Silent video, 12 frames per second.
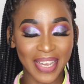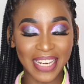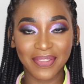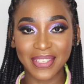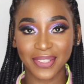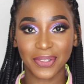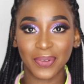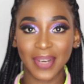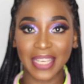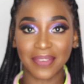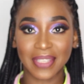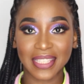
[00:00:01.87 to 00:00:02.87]
My name is
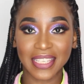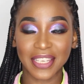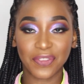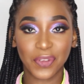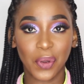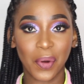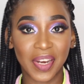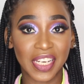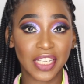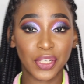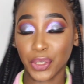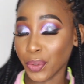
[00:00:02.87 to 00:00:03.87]
Oluwayemisi if you
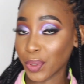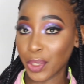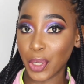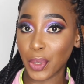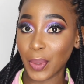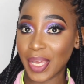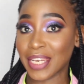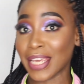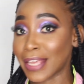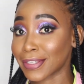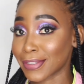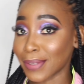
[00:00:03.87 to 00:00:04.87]
already don't know, and
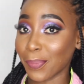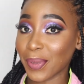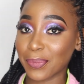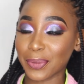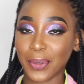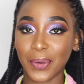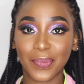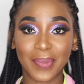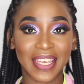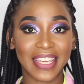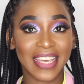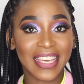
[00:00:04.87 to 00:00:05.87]
yes, some people call
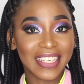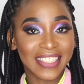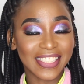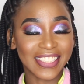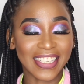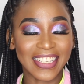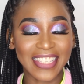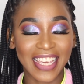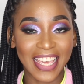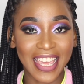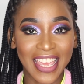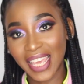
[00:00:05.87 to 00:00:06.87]
me
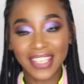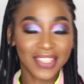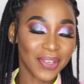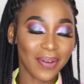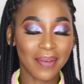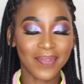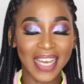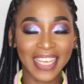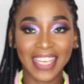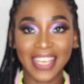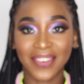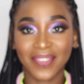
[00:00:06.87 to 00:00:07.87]
Shante. So I'm
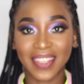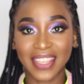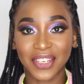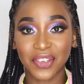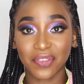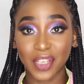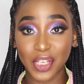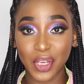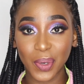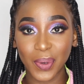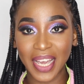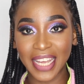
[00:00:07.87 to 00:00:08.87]
back again with a new
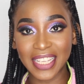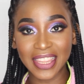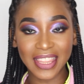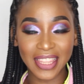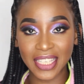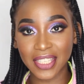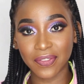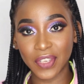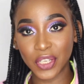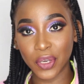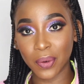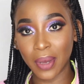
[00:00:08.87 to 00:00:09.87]
video, and in this
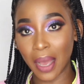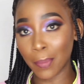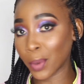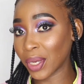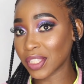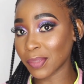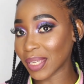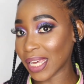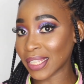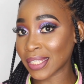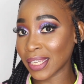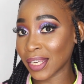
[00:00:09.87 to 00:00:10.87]
video I'm going to be
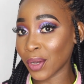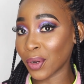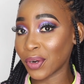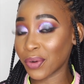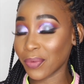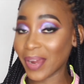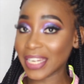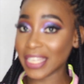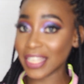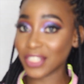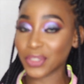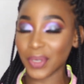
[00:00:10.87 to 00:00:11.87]
getting on
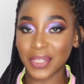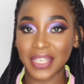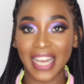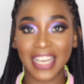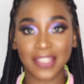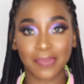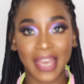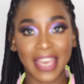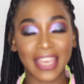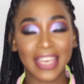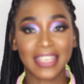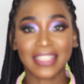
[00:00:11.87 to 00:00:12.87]
ready, showing you guys
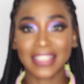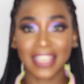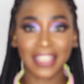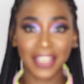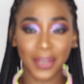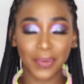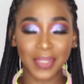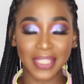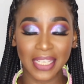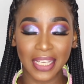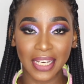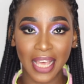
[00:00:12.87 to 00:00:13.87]
my skincare
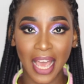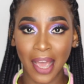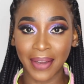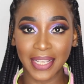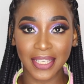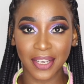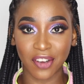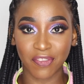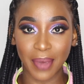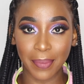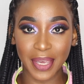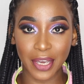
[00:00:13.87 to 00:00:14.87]
routine, how I take
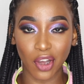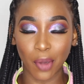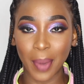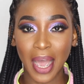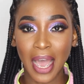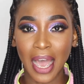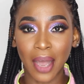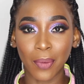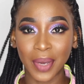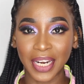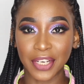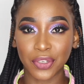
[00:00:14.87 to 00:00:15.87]
off my makeup
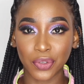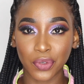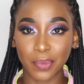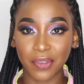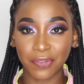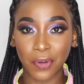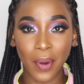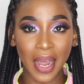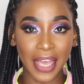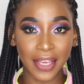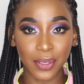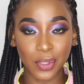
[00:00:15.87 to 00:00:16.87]
and what I do before
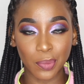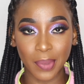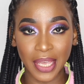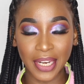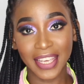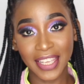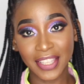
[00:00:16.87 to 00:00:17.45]
I go to bed.